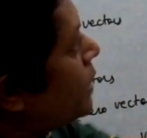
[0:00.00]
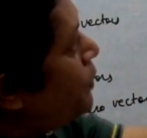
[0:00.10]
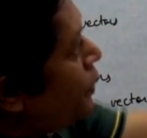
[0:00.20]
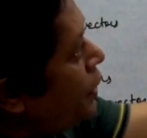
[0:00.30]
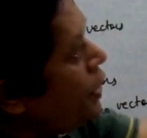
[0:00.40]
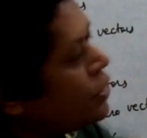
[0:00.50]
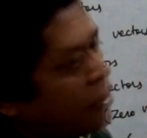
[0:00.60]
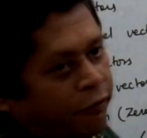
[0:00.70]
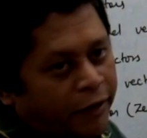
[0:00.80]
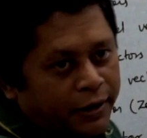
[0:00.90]
components
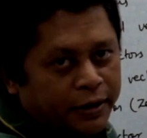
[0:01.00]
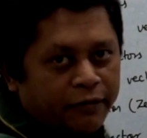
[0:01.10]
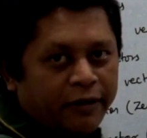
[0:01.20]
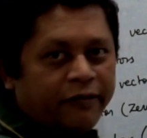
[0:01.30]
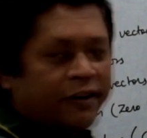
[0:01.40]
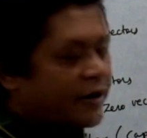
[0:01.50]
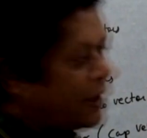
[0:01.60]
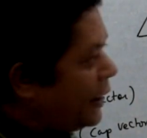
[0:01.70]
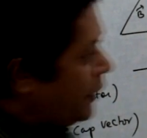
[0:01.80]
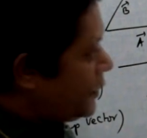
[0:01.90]
of vector, when we
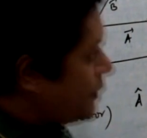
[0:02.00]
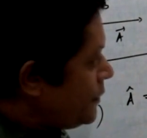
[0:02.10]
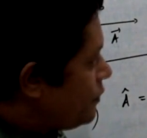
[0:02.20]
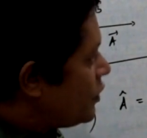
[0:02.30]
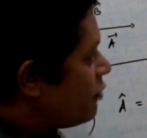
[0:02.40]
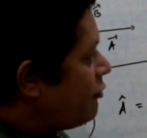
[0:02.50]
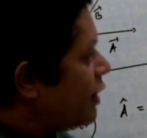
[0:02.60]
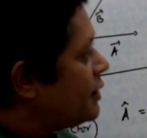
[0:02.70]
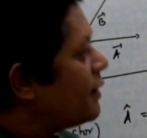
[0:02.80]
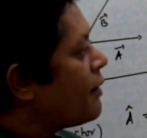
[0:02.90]
write
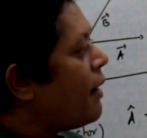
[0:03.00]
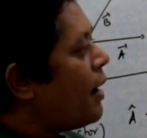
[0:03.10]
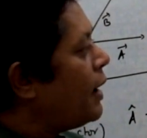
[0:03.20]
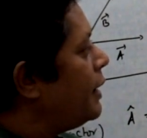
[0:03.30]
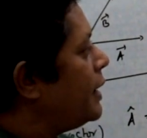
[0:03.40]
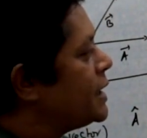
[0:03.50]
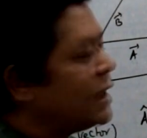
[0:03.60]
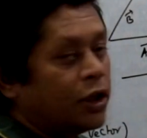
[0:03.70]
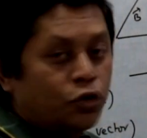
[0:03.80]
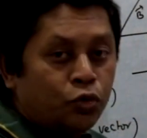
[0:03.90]
vector r, it is
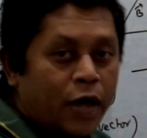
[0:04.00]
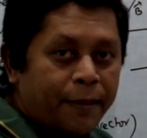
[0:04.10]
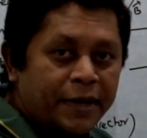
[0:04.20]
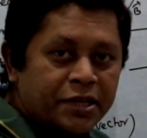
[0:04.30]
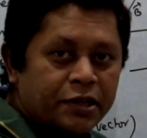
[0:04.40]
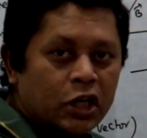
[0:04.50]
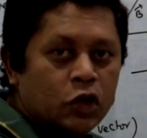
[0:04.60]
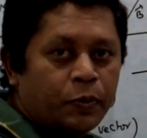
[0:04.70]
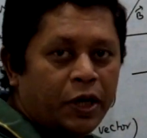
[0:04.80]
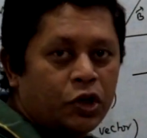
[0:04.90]
in a two-dimensional
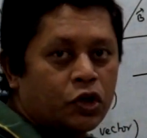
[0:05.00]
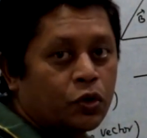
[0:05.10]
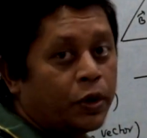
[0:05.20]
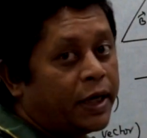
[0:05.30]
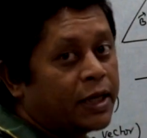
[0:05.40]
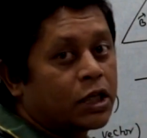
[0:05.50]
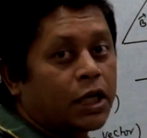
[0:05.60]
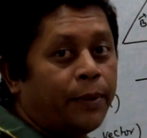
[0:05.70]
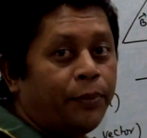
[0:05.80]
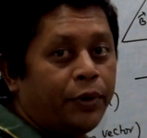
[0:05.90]
space, so it has a
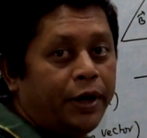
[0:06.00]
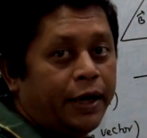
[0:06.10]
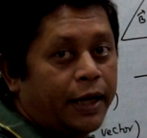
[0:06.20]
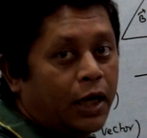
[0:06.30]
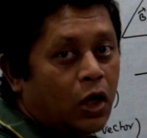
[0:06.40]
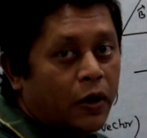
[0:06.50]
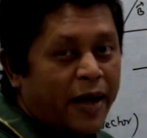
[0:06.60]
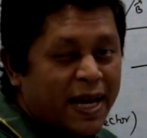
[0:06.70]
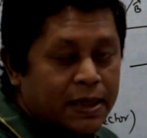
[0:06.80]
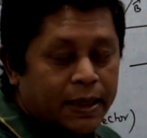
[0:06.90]
component
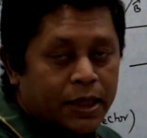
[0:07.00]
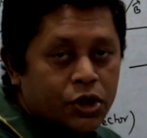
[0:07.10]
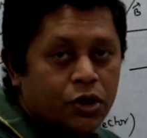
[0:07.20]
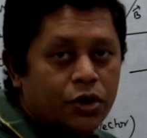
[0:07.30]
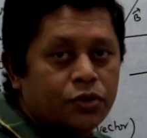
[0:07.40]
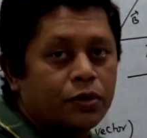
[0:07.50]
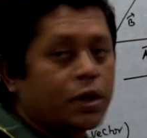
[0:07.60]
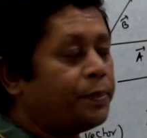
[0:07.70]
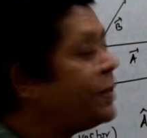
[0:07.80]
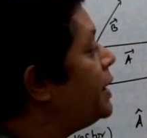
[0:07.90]
along x direction also,
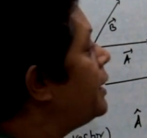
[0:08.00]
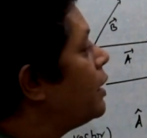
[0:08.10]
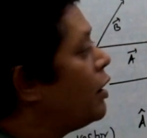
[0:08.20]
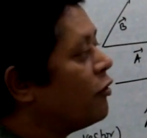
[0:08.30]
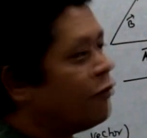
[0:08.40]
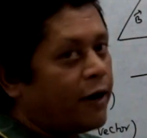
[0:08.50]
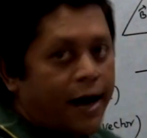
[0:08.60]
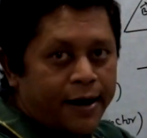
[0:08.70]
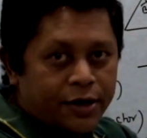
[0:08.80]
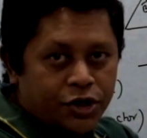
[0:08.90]
component along
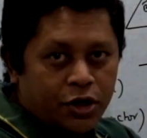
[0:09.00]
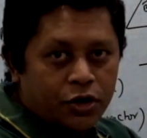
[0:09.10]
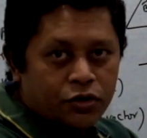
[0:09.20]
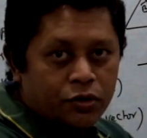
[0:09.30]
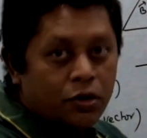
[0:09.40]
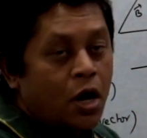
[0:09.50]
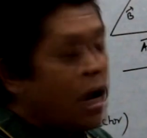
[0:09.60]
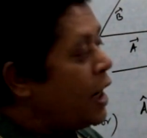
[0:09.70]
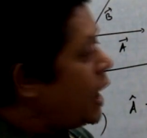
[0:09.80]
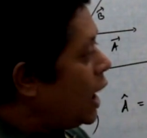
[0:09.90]
y direction also.
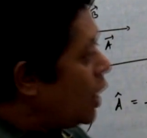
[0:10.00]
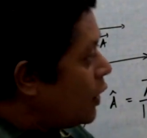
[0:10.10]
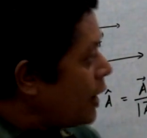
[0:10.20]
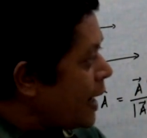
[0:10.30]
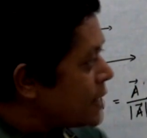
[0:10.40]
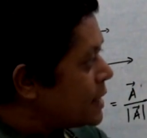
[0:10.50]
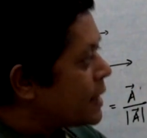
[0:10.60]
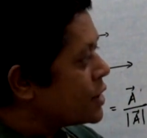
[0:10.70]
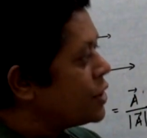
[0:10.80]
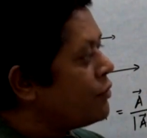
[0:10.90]
Along x
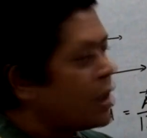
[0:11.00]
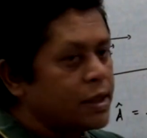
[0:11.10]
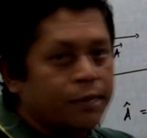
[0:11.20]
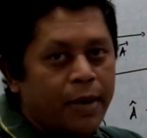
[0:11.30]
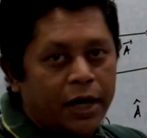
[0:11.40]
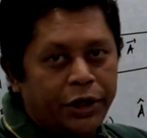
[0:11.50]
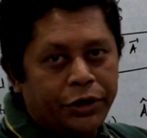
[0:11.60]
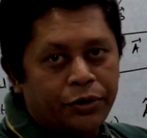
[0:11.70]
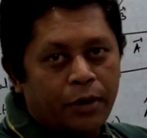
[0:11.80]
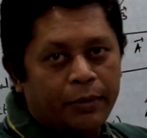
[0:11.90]
direction, what is the
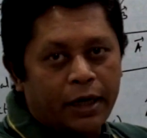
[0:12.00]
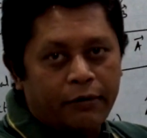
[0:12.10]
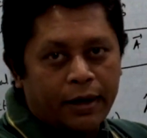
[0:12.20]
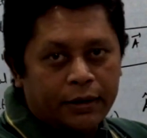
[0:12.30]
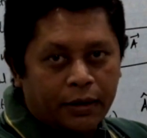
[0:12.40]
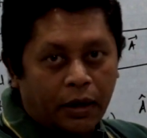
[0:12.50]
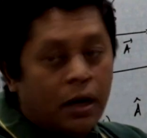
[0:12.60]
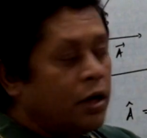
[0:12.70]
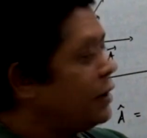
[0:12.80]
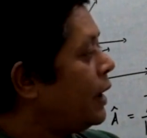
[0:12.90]
magnitude of that vector?
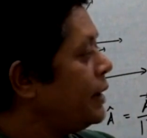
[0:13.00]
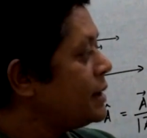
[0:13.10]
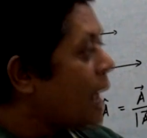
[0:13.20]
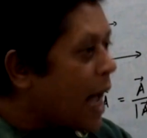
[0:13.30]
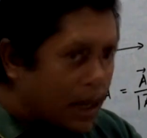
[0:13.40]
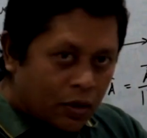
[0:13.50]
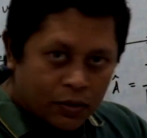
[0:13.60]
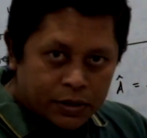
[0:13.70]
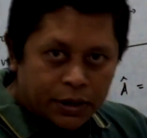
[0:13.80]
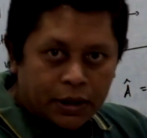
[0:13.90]
That is r
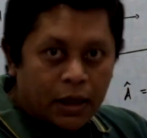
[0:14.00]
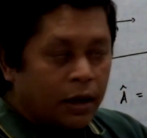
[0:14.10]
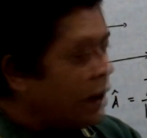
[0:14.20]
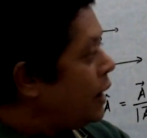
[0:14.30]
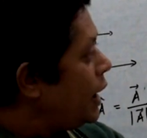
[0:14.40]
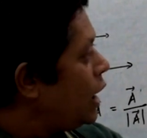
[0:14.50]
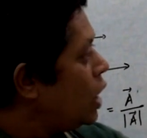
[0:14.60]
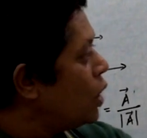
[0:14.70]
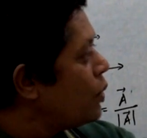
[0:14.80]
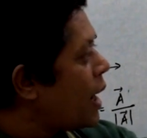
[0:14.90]
cos theta.
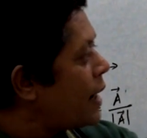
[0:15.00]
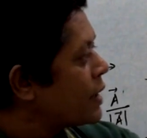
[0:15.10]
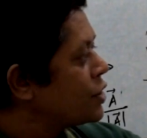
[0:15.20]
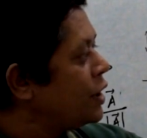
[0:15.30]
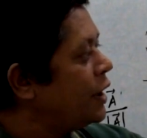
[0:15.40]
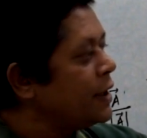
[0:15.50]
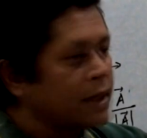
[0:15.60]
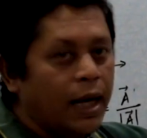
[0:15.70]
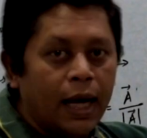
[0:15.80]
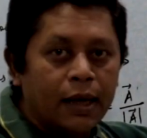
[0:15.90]
Along y direction, it
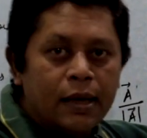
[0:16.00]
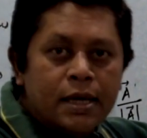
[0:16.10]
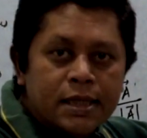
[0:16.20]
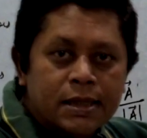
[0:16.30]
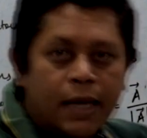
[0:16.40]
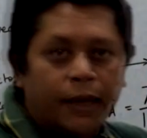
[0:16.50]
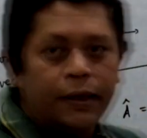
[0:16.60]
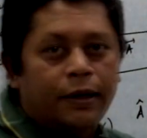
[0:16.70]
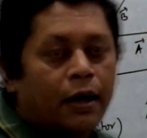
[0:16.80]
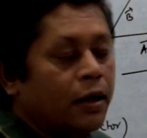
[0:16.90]
is r sin
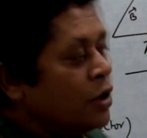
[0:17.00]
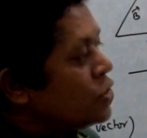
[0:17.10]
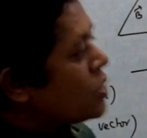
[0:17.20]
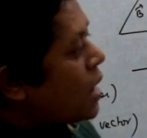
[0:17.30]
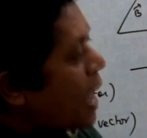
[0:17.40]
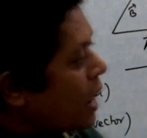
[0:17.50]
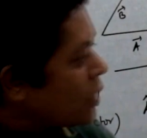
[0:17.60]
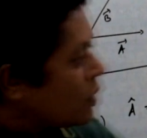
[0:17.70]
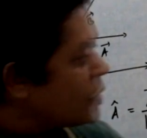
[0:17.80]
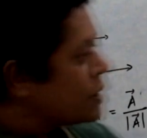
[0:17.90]
theta. So
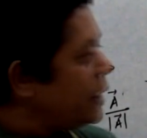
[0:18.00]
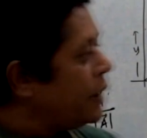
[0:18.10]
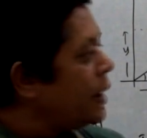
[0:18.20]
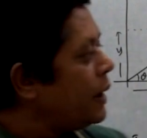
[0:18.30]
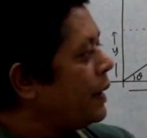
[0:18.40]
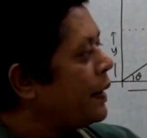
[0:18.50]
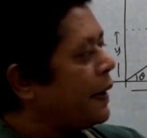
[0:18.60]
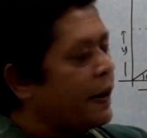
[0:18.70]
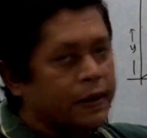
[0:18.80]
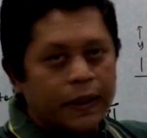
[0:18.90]
r cos theta and
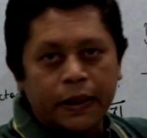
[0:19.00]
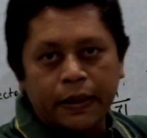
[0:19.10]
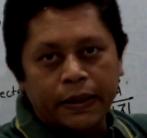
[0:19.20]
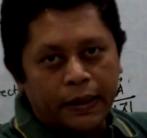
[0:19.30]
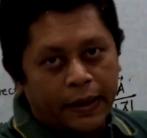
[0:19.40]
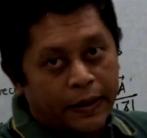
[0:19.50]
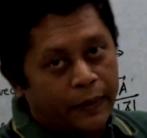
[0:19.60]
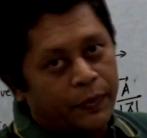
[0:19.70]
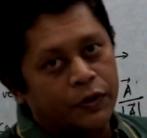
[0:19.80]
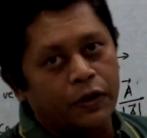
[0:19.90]
r sin theta, that
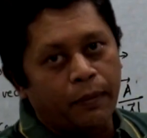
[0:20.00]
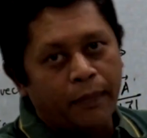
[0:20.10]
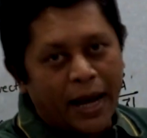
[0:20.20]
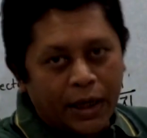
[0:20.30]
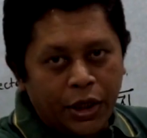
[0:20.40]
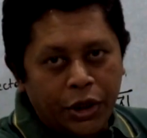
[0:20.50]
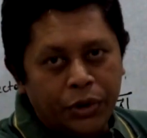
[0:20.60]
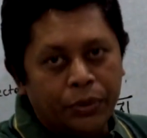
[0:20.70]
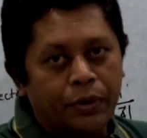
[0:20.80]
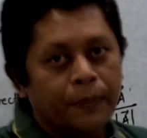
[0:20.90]
represents a
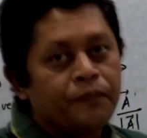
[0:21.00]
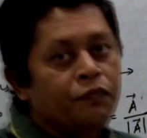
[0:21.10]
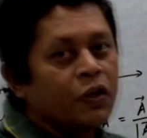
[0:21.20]
magnitude,